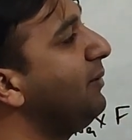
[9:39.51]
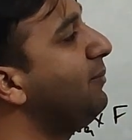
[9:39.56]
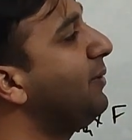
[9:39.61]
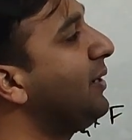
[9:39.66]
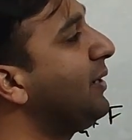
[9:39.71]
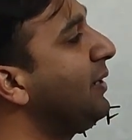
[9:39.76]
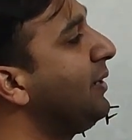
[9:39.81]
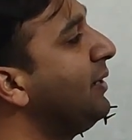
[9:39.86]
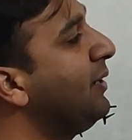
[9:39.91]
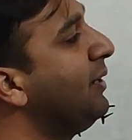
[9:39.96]

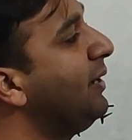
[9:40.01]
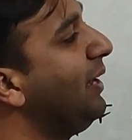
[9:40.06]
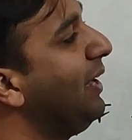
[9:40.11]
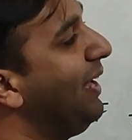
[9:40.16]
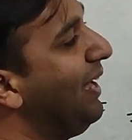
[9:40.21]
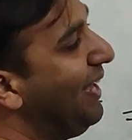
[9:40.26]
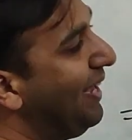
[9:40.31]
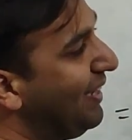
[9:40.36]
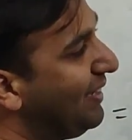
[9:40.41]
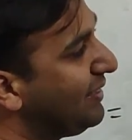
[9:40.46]
But
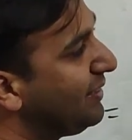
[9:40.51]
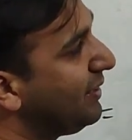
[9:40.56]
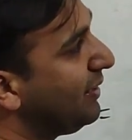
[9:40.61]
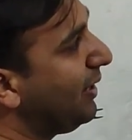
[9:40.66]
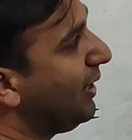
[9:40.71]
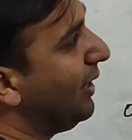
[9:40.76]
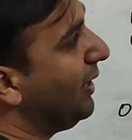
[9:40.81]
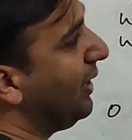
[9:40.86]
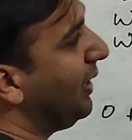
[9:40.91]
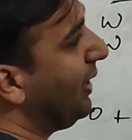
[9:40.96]
as
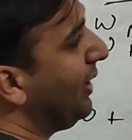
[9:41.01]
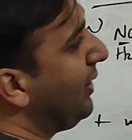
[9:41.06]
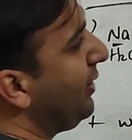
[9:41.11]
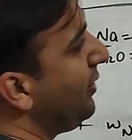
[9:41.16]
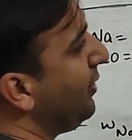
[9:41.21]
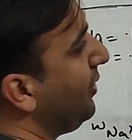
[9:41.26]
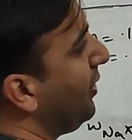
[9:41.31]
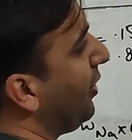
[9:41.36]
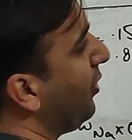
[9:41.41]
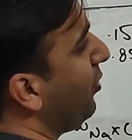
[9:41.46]
I had
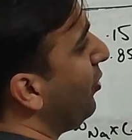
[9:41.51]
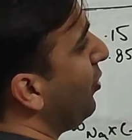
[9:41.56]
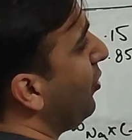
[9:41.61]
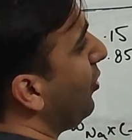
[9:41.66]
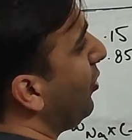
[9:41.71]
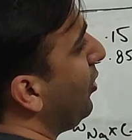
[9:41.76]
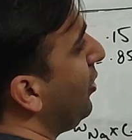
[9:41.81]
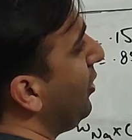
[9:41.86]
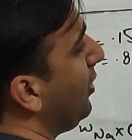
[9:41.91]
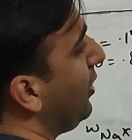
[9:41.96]
now
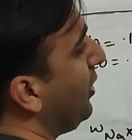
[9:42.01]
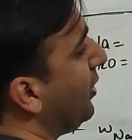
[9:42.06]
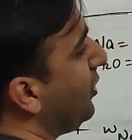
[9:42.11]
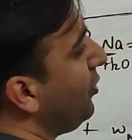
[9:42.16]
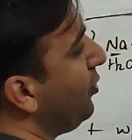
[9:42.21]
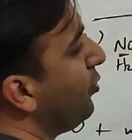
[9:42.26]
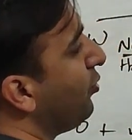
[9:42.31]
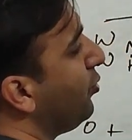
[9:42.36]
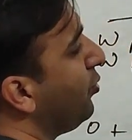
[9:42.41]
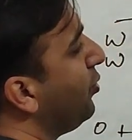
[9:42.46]

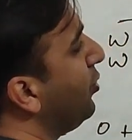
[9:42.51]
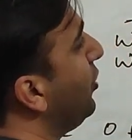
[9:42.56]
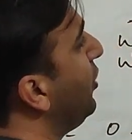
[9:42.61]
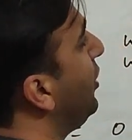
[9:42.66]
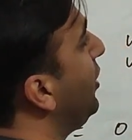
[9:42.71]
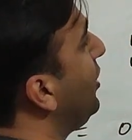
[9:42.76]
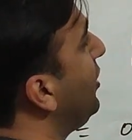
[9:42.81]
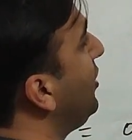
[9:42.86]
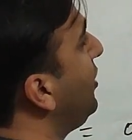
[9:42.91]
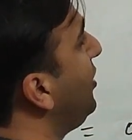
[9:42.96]
know
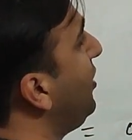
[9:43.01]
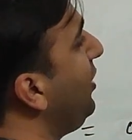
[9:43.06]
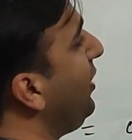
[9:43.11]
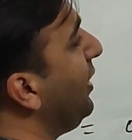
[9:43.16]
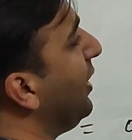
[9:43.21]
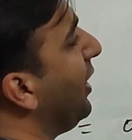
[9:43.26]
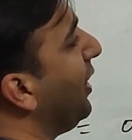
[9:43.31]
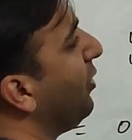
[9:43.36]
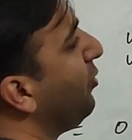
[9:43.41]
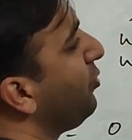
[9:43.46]

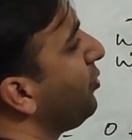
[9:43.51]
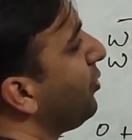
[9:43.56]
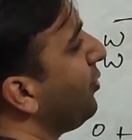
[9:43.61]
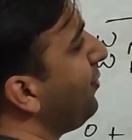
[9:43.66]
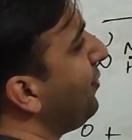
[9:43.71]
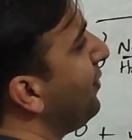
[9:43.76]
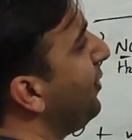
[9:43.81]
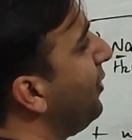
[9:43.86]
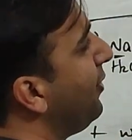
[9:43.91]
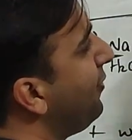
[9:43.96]
3 out of
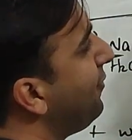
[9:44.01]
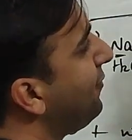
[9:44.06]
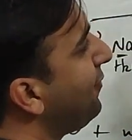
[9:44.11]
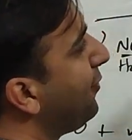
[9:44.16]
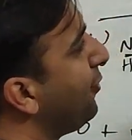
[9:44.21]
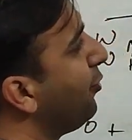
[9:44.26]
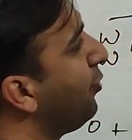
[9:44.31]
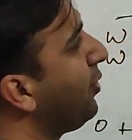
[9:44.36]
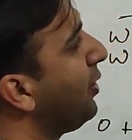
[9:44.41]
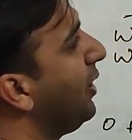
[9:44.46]

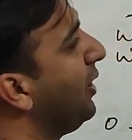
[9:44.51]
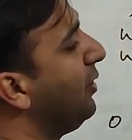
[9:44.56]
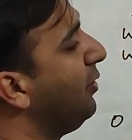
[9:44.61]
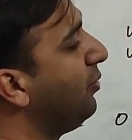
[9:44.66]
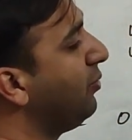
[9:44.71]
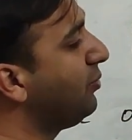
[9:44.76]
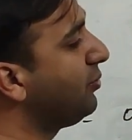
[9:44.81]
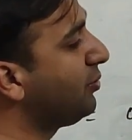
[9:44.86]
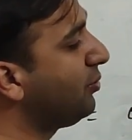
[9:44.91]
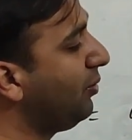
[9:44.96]
4
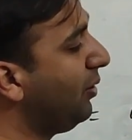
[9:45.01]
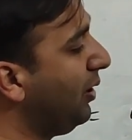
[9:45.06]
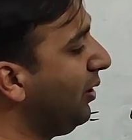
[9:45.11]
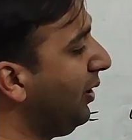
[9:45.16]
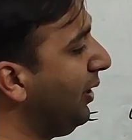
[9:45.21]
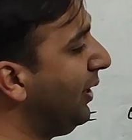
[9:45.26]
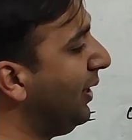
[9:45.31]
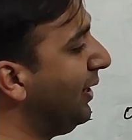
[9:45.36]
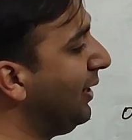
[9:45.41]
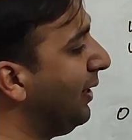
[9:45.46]
unknowns, so I
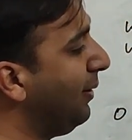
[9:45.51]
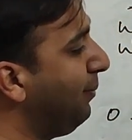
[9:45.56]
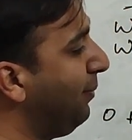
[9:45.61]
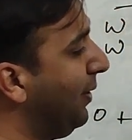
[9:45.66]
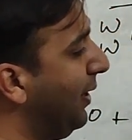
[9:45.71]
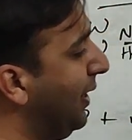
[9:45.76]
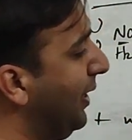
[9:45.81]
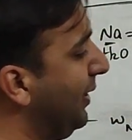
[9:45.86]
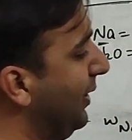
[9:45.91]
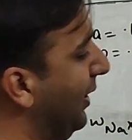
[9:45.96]
can
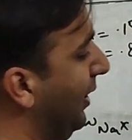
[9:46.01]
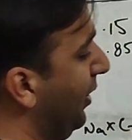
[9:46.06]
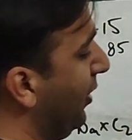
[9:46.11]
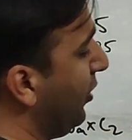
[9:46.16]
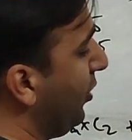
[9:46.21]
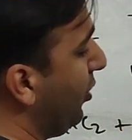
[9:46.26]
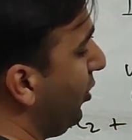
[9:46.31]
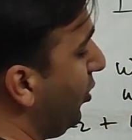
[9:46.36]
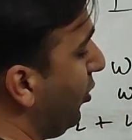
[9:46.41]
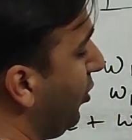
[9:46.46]
apply the
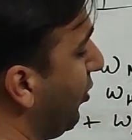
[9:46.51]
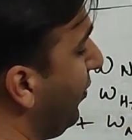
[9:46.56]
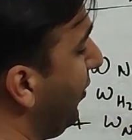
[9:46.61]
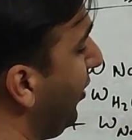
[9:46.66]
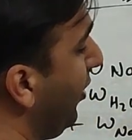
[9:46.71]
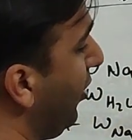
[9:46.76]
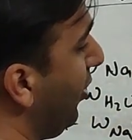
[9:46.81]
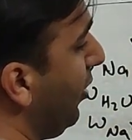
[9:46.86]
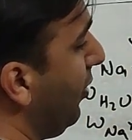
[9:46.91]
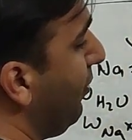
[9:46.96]

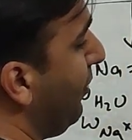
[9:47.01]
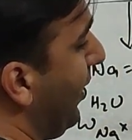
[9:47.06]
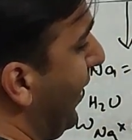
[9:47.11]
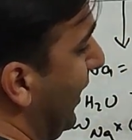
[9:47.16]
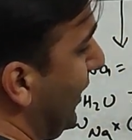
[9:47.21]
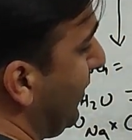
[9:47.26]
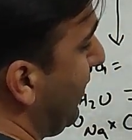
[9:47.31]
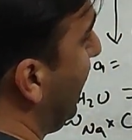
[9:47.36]
overall mass